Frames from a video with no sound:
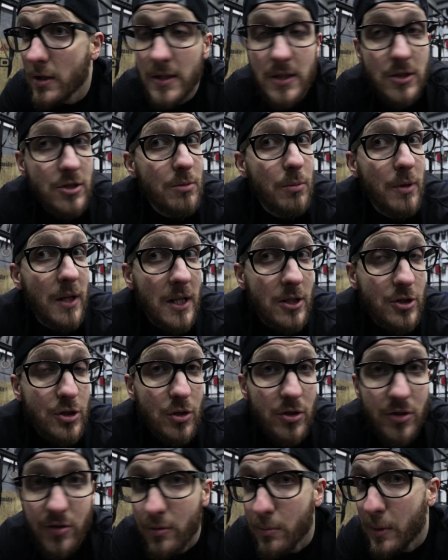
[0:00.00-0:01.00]
Need some of that
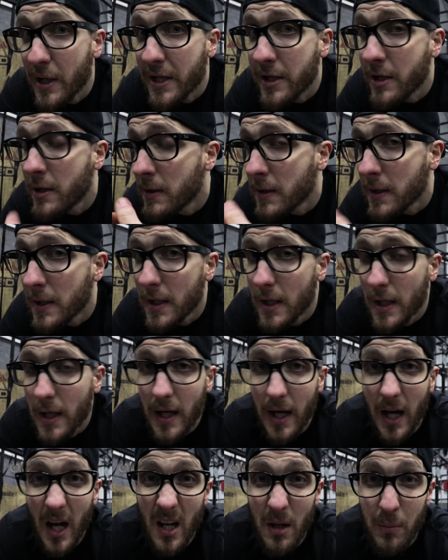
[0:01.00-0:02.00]
just for men.
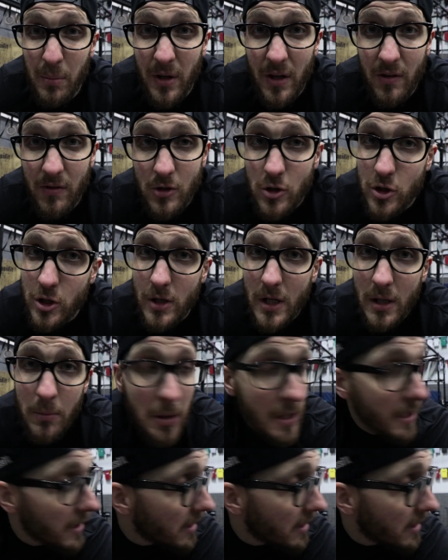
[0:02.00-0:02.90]
And a bit of a trim.